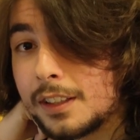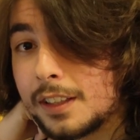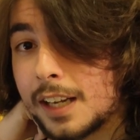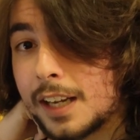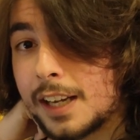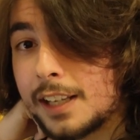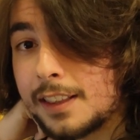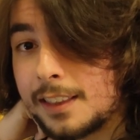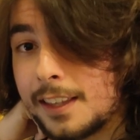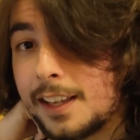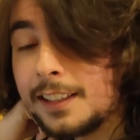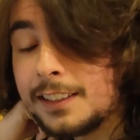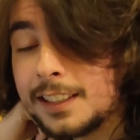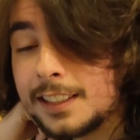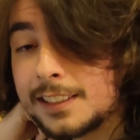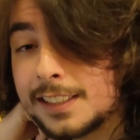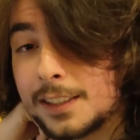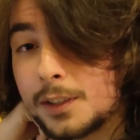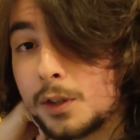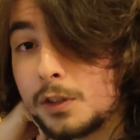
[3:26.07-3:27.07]
I think
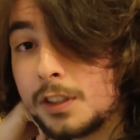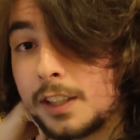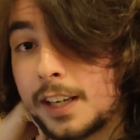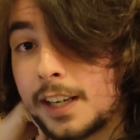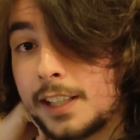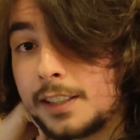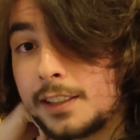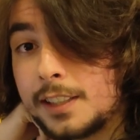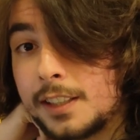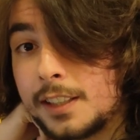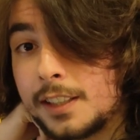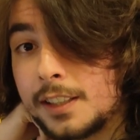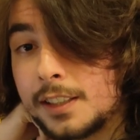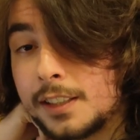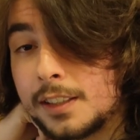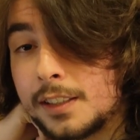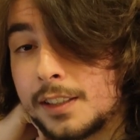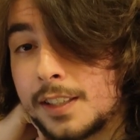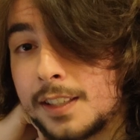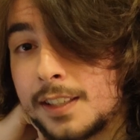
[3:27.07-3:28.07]
that's a good
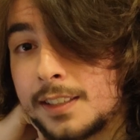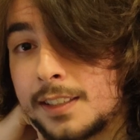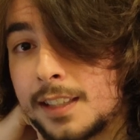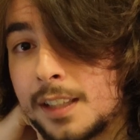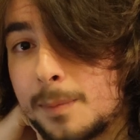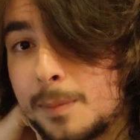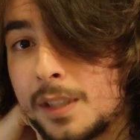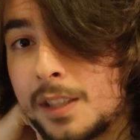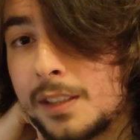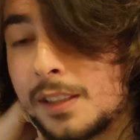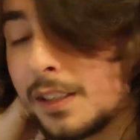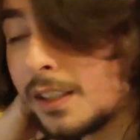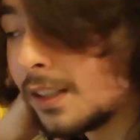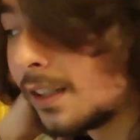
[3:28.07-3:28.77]
rating system,